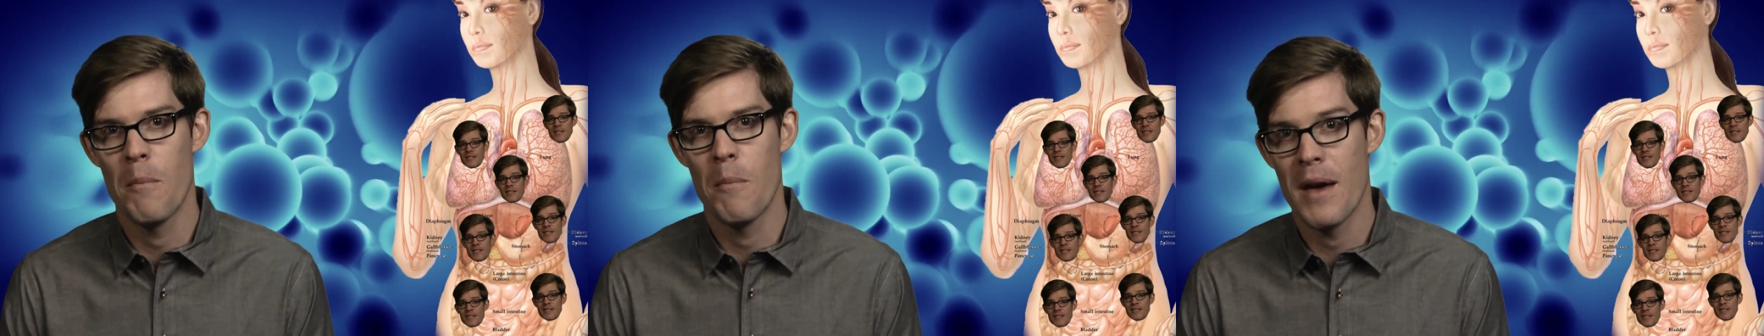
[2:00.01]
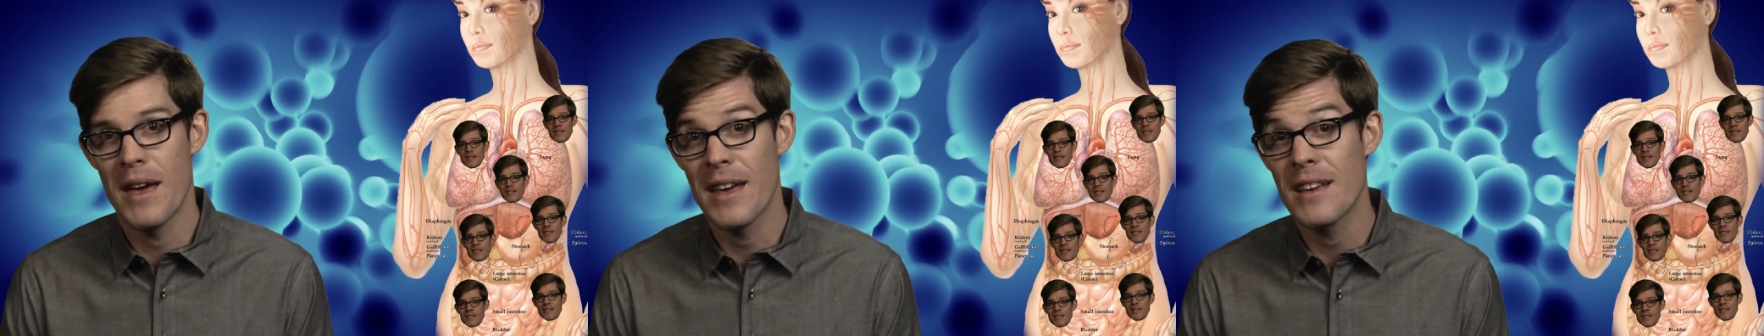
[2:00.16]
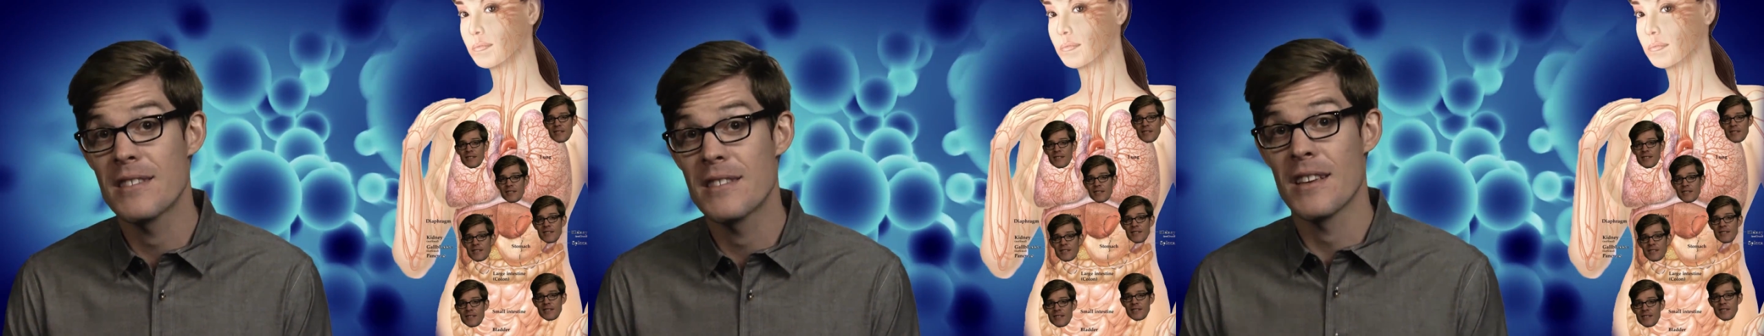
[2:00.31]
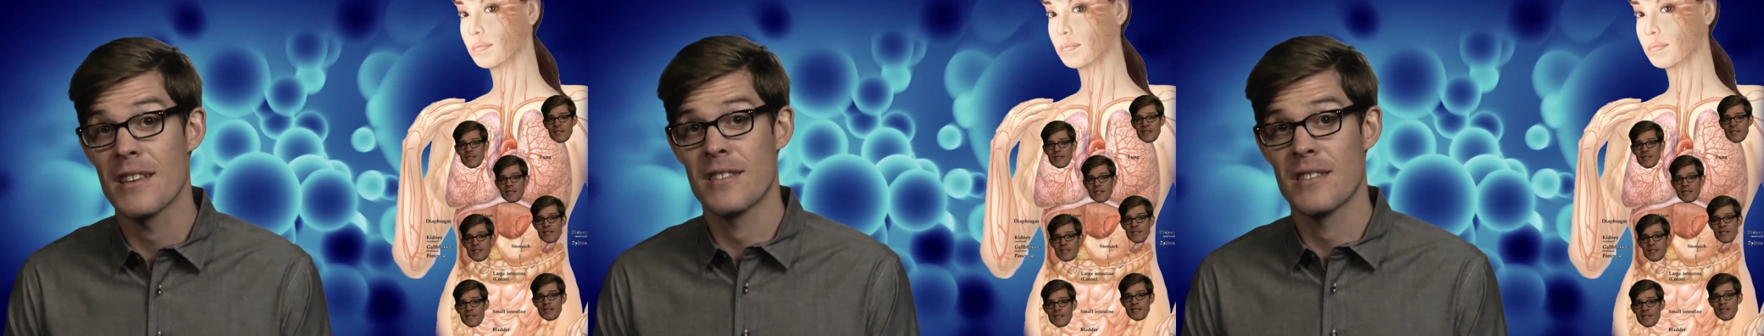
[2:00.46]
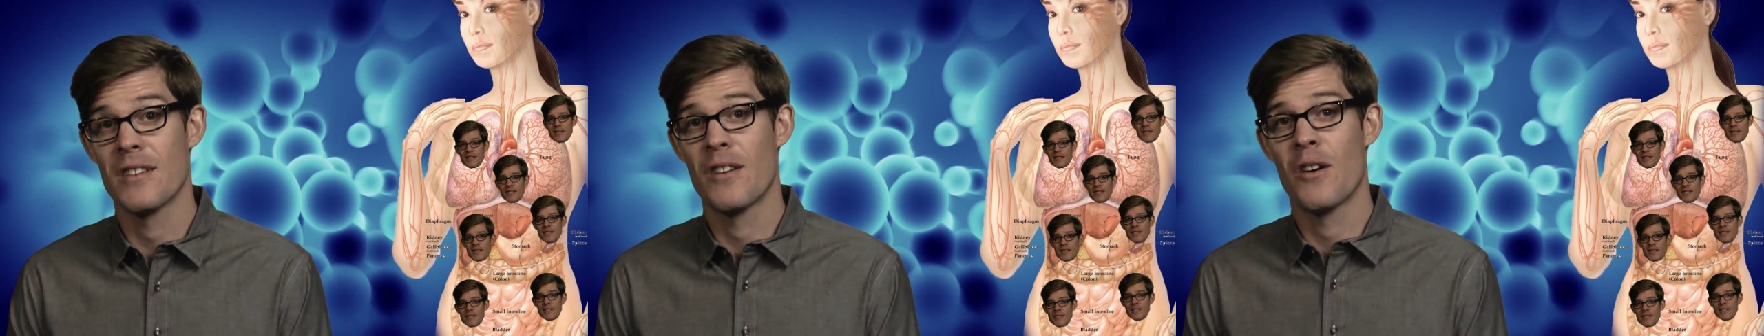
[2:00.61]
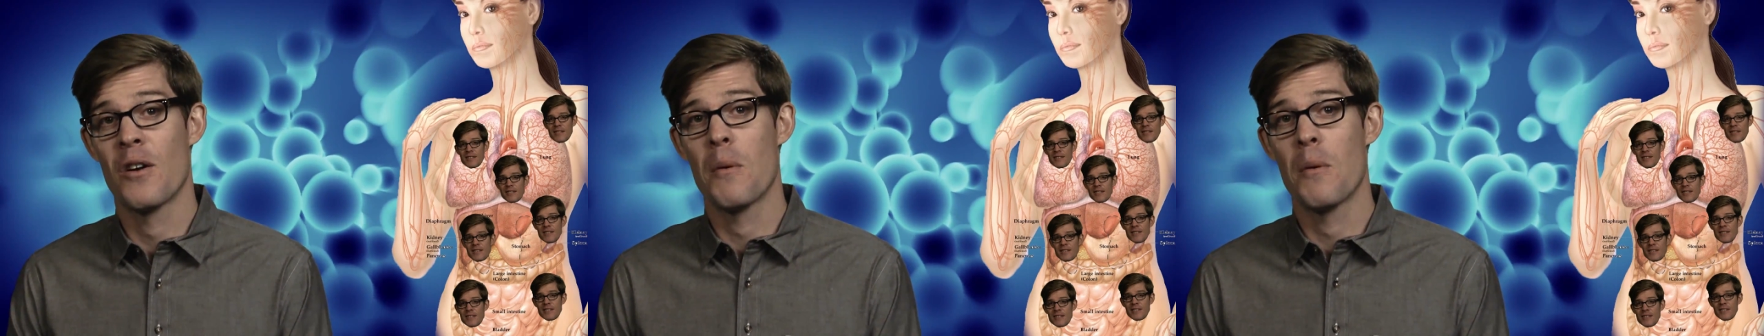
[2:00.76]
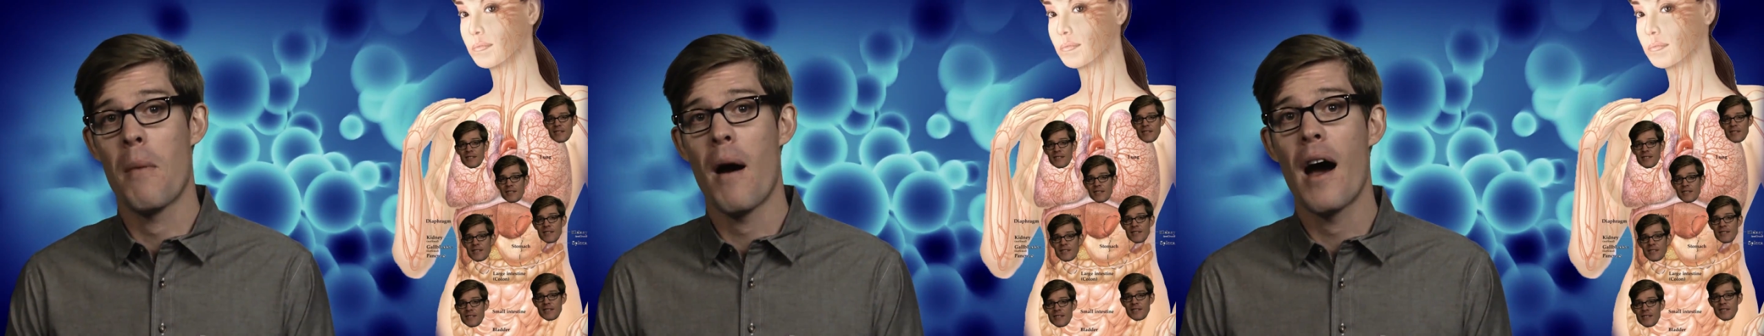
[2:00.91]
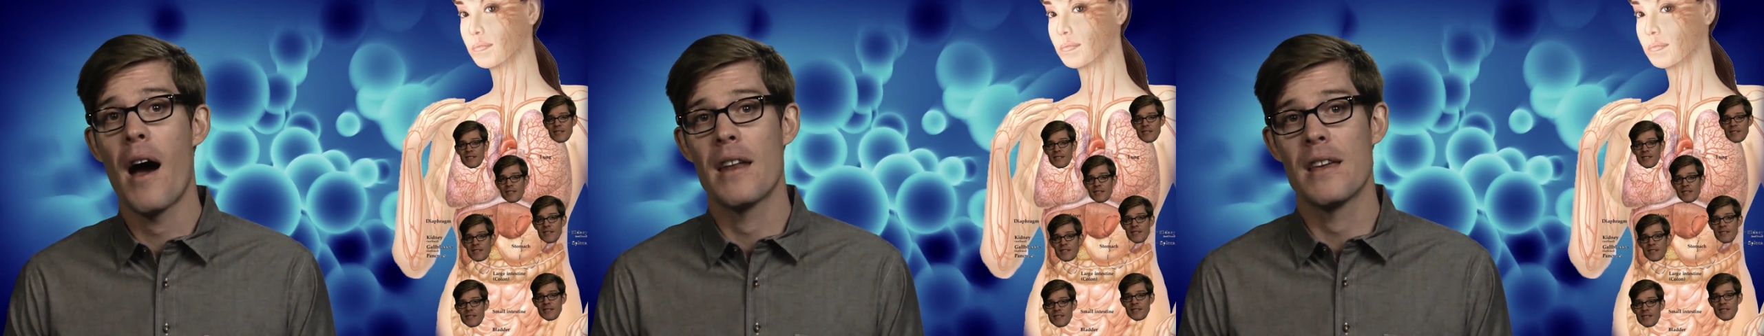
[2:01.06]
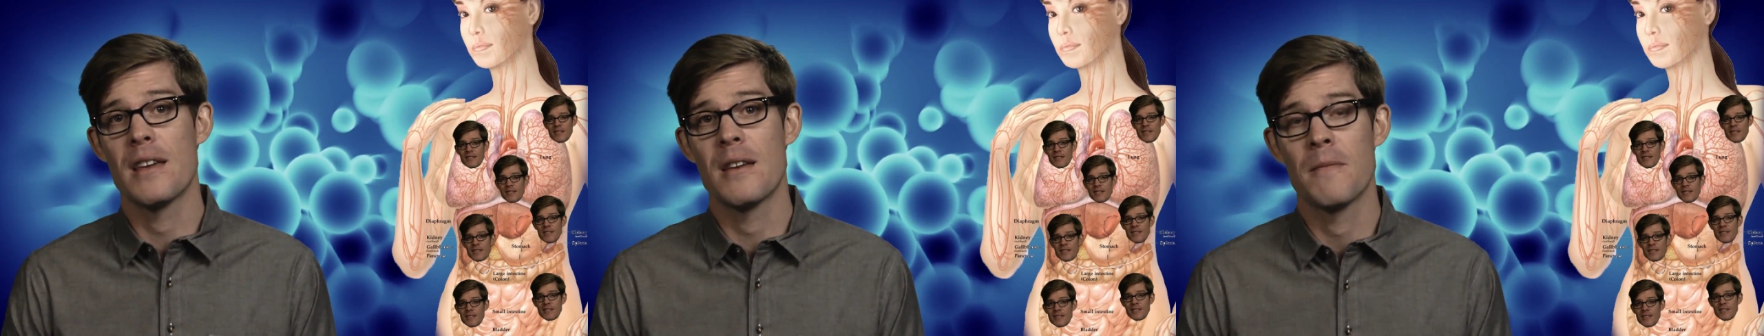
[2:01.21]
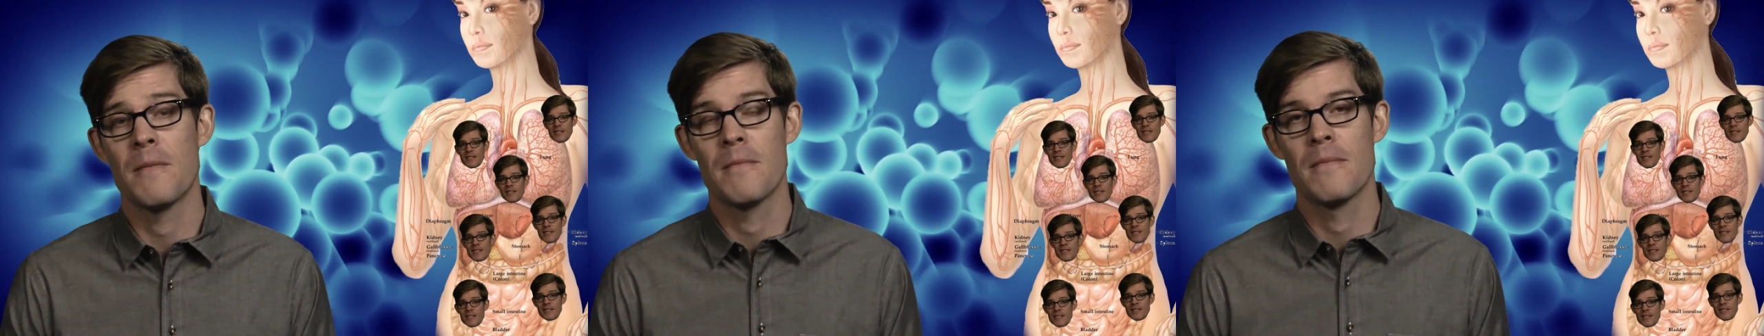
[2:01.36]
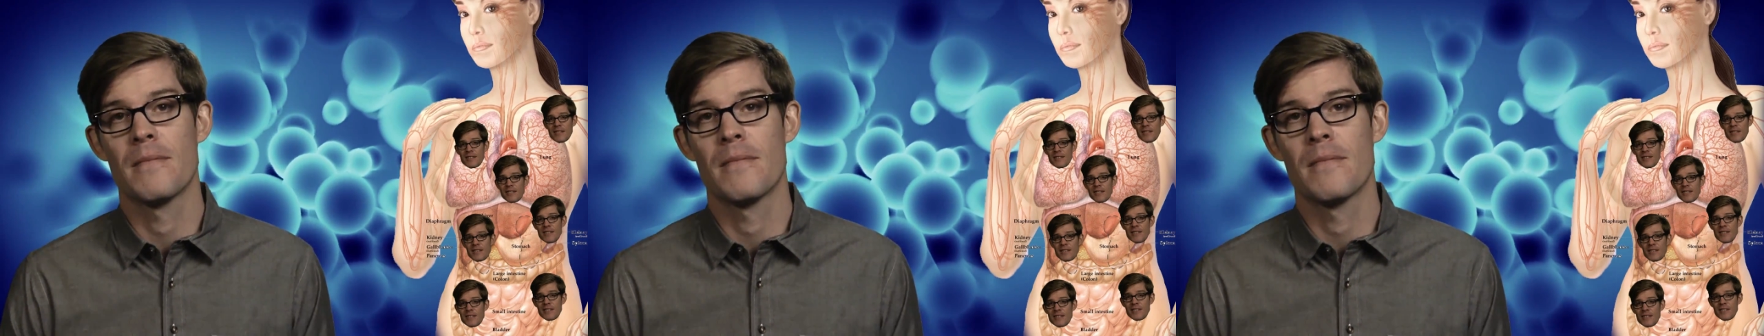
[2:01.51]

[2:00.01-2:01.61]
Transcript: may exist in her body.